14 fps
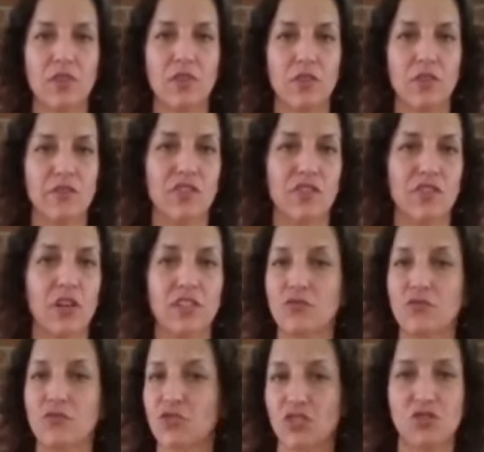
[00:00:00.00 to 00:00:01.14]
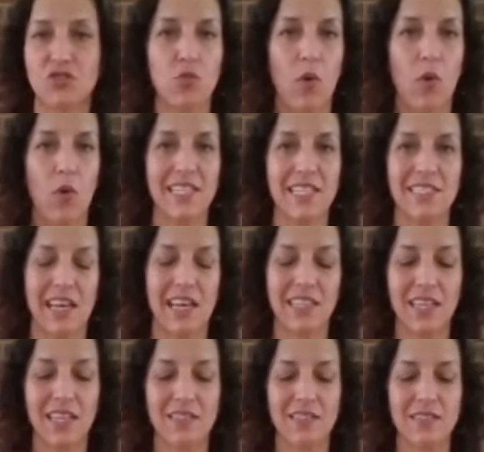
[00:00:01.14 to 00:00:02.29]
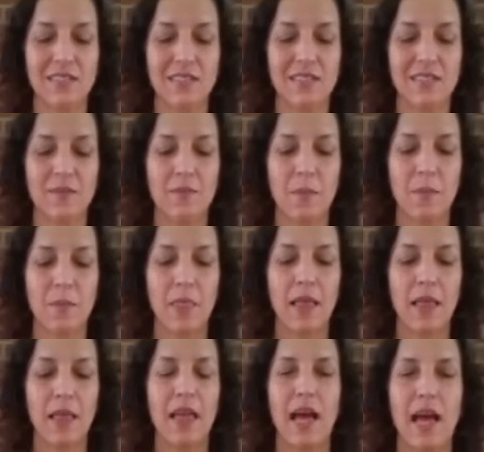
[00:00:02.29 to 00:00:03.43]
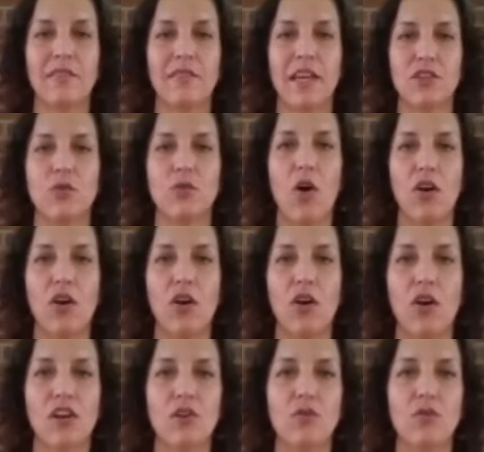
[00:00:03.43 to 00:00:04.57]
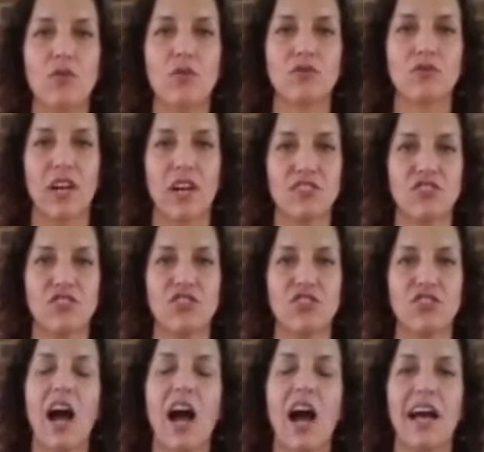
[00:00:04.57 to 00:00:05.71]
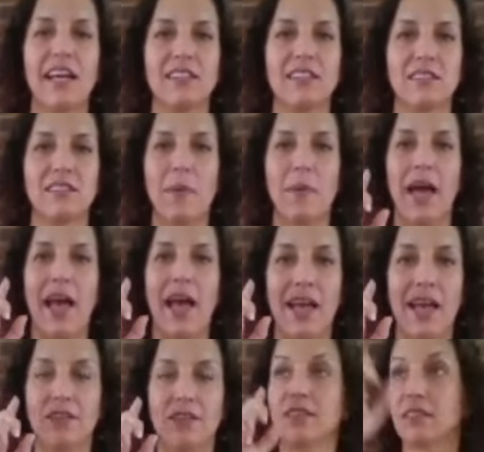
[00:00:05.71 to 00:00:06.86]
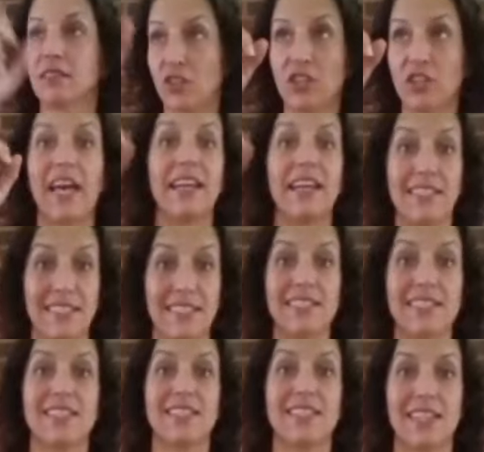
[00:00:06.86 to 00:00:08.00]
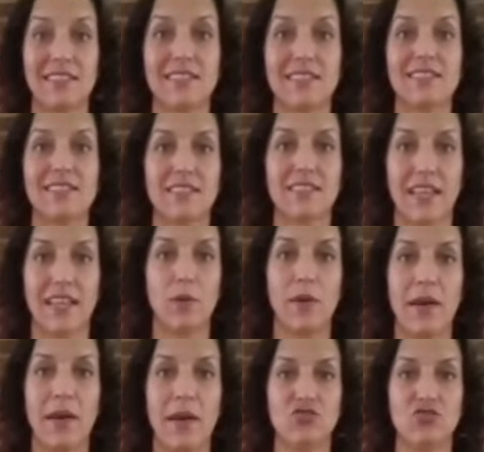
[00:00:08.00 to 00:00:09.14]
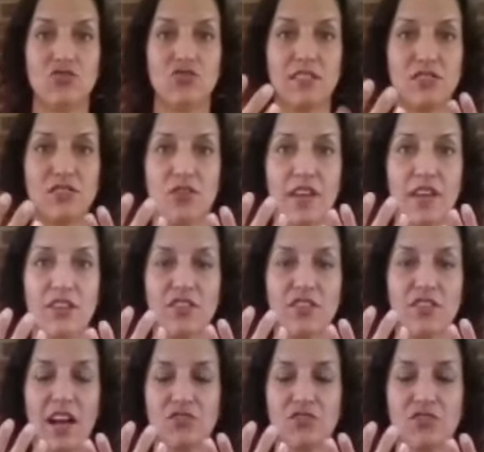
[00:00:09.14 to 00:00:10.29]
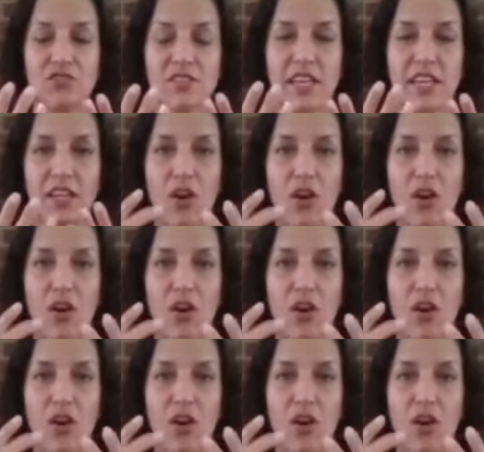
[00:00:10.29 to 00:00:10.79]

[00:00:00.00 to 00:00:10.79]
for just 20 seconds, and that you also rest your eyes and look at a distance, like we mentioned, so that you're not just like